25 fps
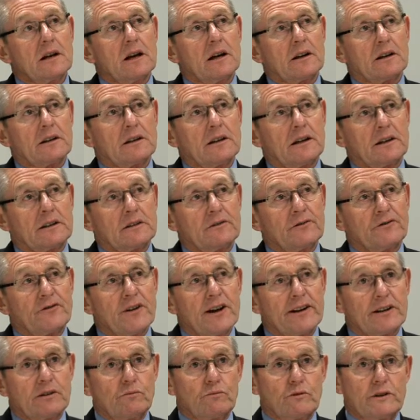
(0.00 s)
are
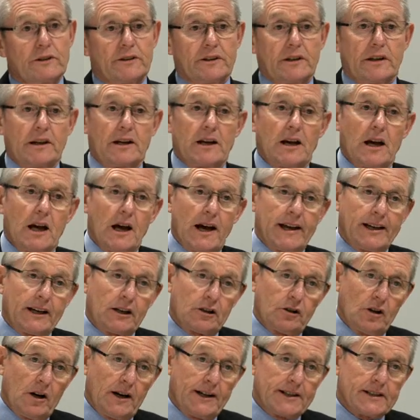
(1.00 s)
confronted with a
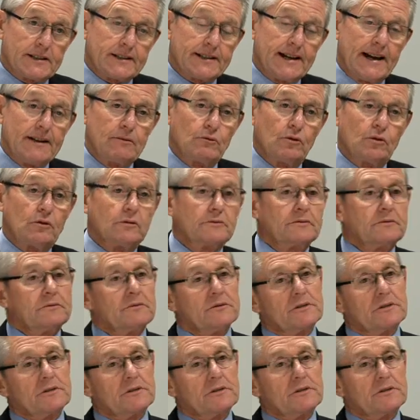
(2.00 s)
client saying, well,